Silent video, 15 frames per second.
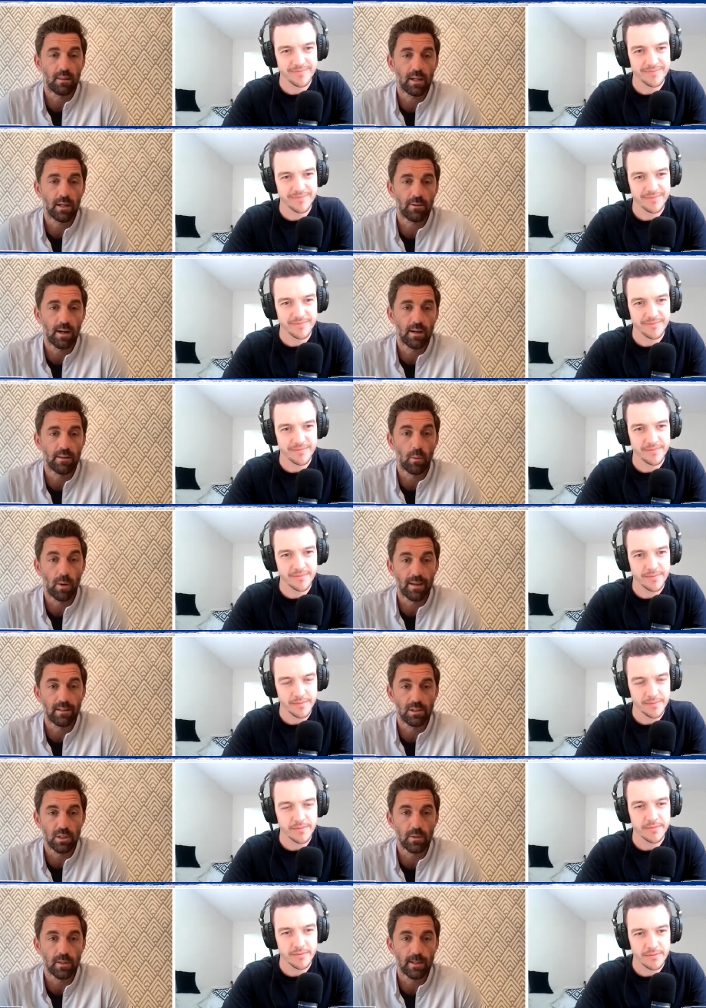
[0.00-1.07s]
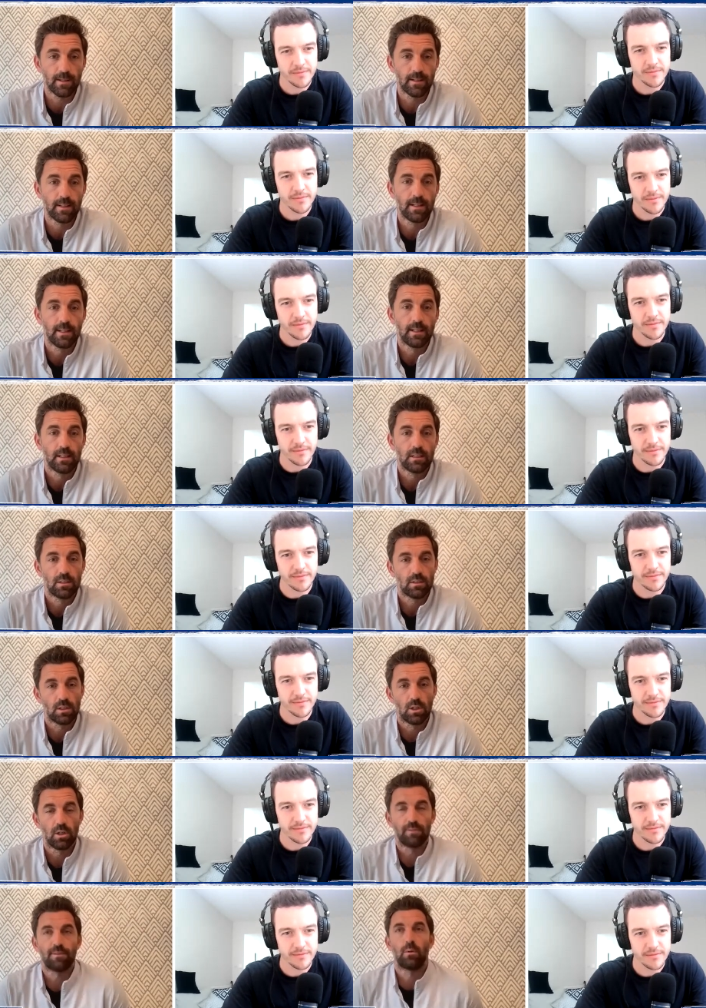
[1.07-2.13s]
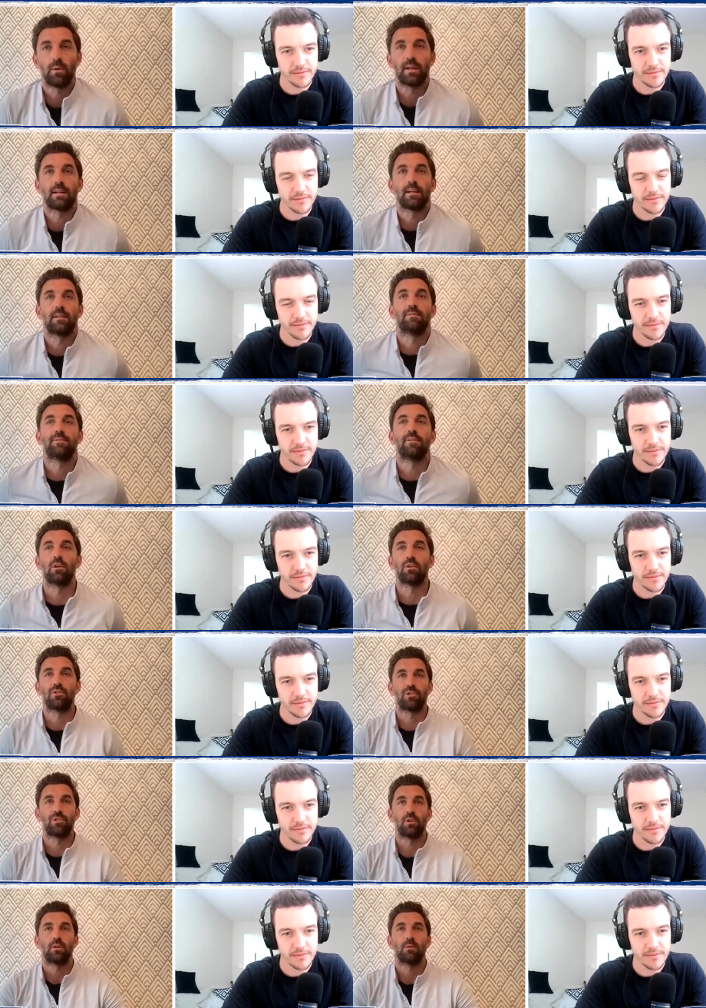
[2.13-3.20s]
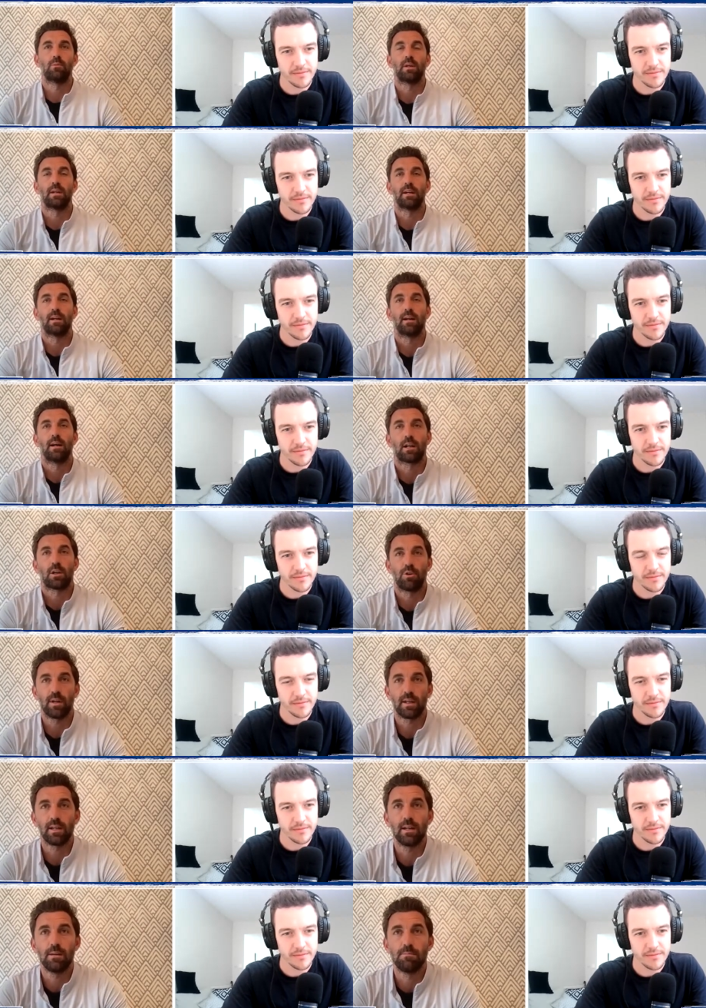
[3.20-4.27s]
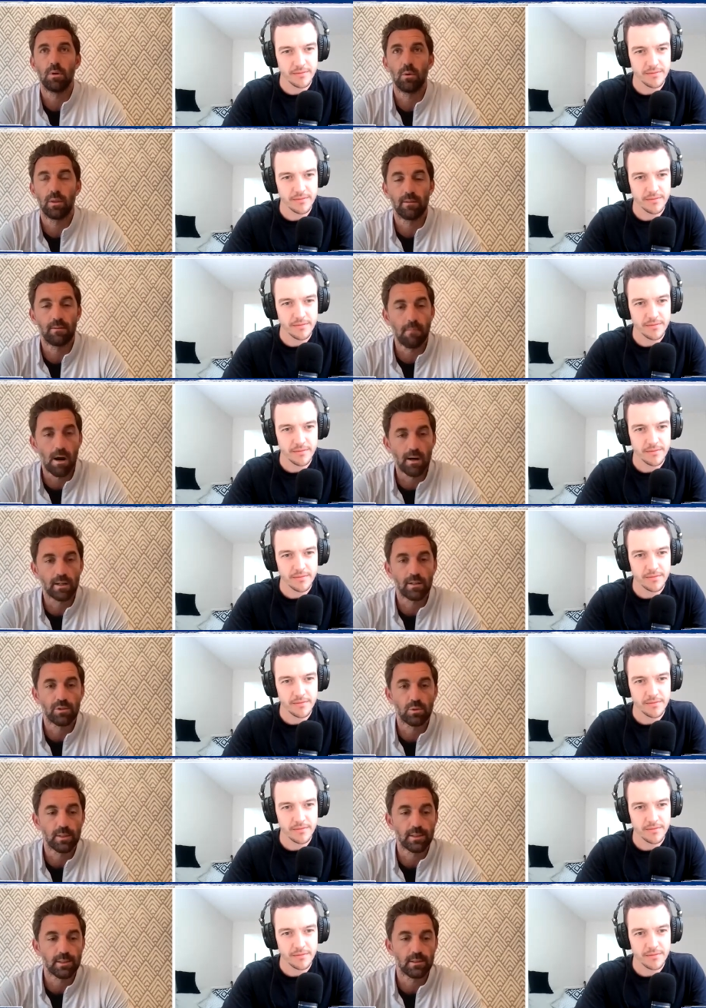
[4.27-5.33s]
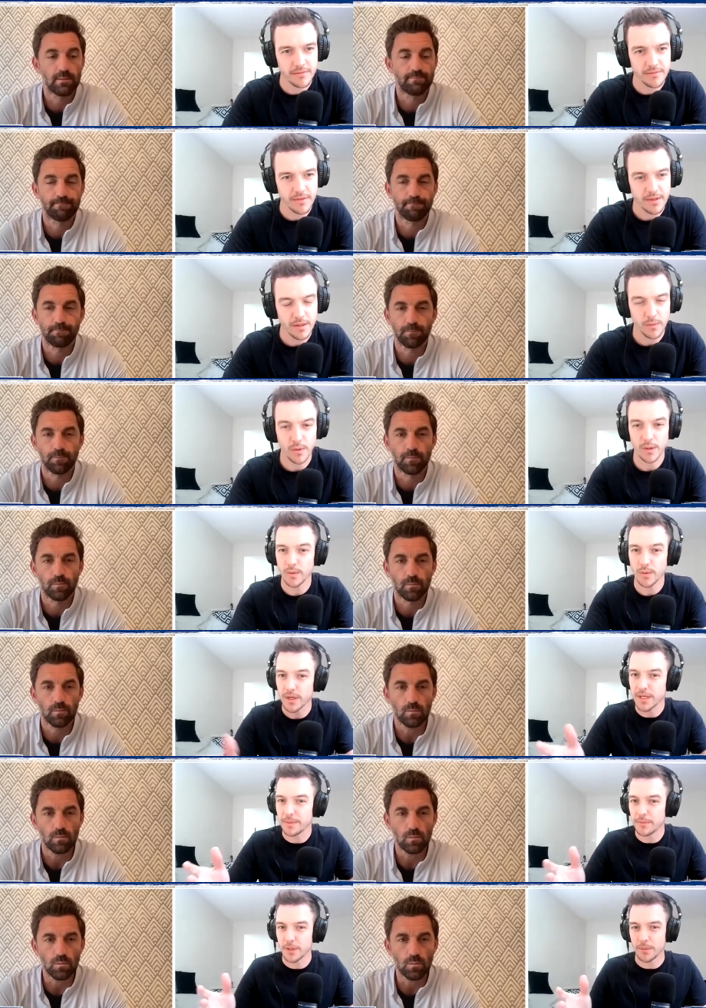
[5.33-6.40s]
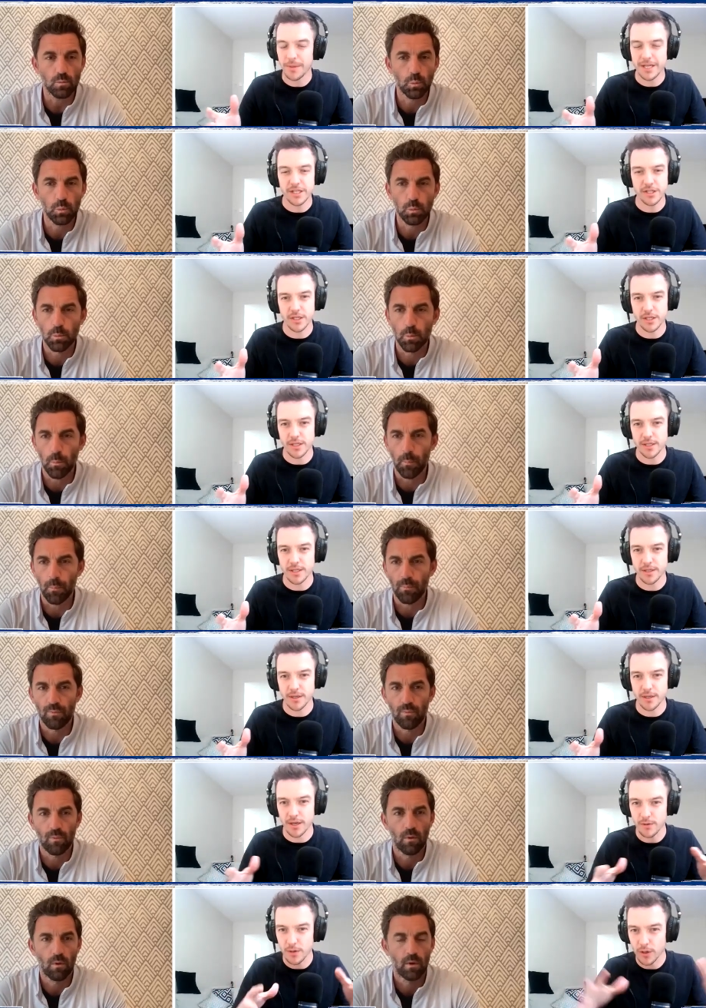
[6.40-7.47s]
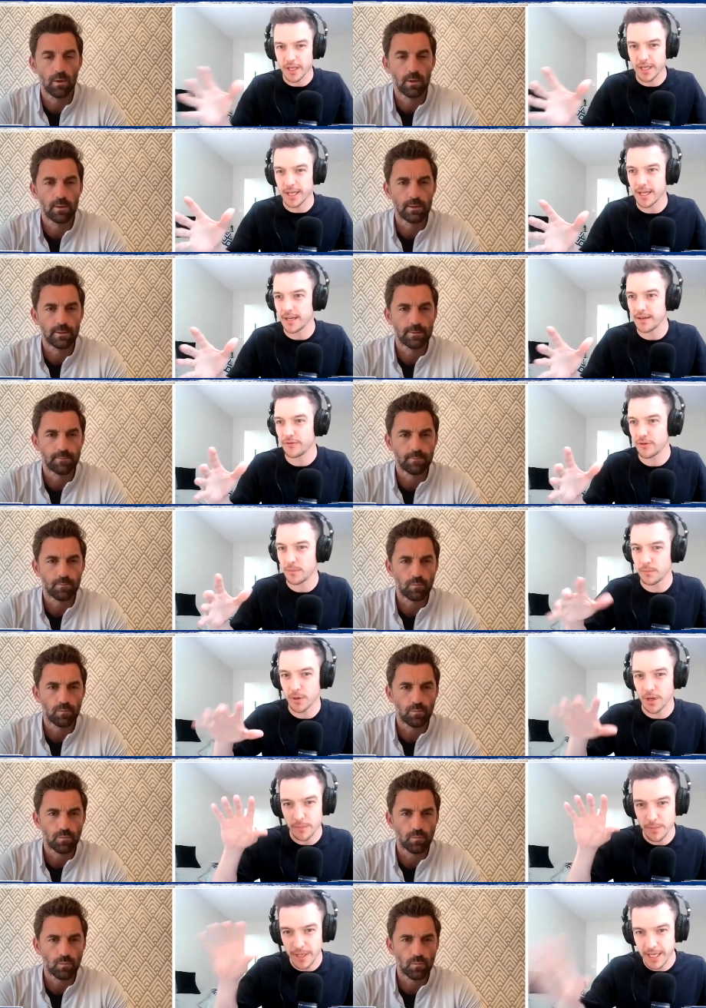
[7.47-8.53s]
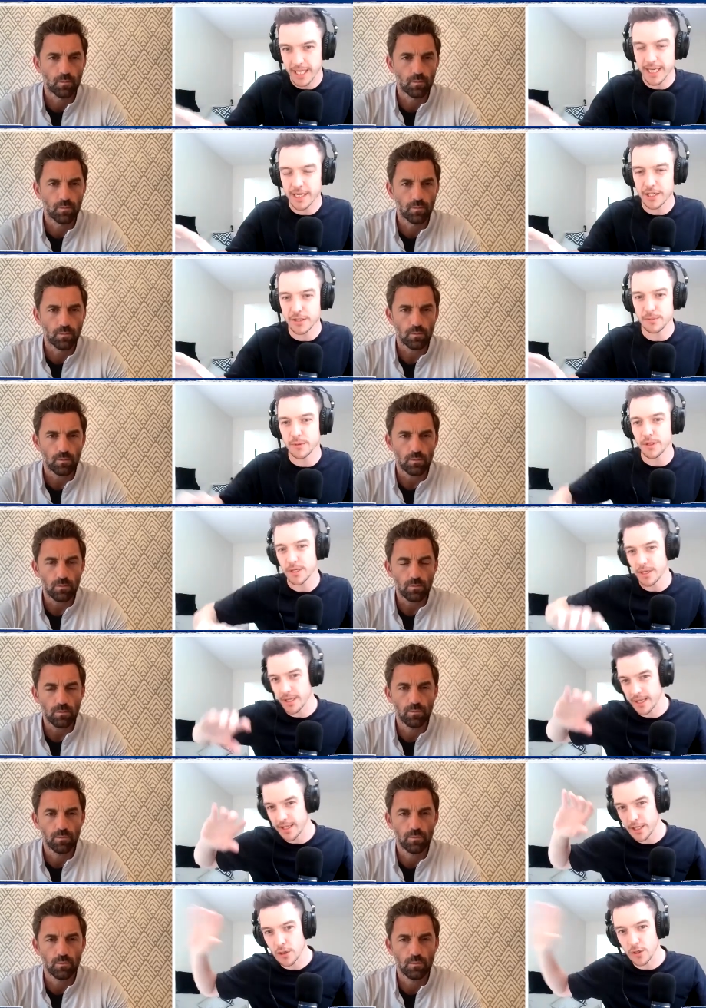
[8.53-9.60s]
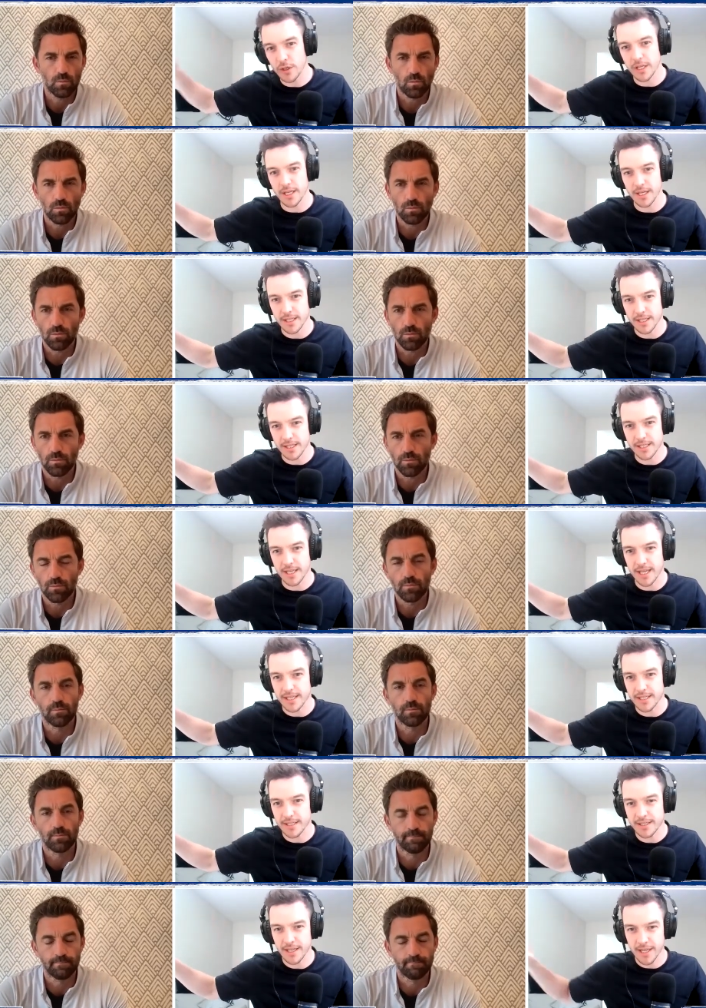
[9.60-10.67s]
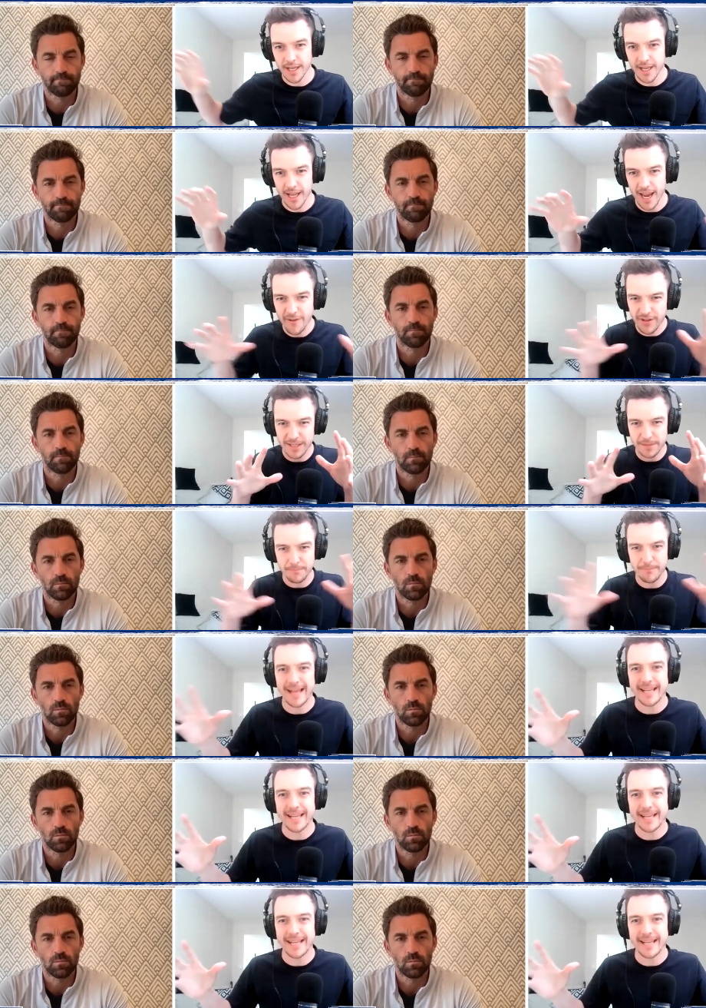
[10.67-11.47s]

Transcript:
Speaker 1: thing, right? The way they do it. Mm-hmm. So hopefully we can follow suit and we are a cricket, but with an American twist.
Speaker 2: Well, well you, you, mentioned kind of looking at from kind of being Englishman and then looking at the states. Everything's